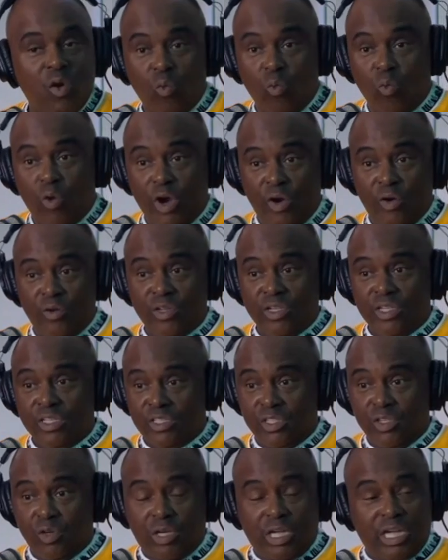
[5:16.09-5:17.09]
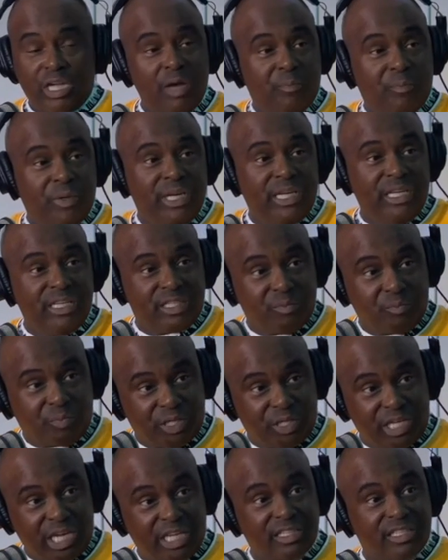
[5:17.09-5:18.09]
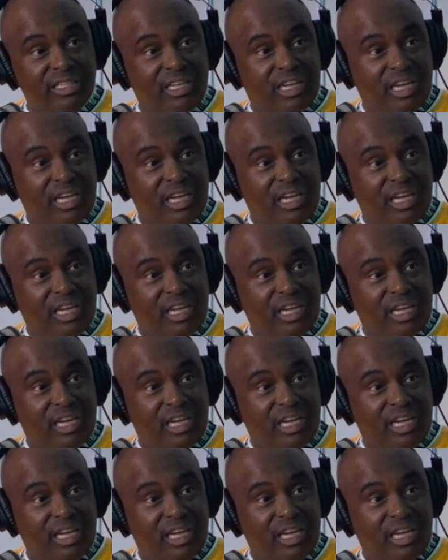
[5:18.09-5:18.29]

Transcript: Where, companies and production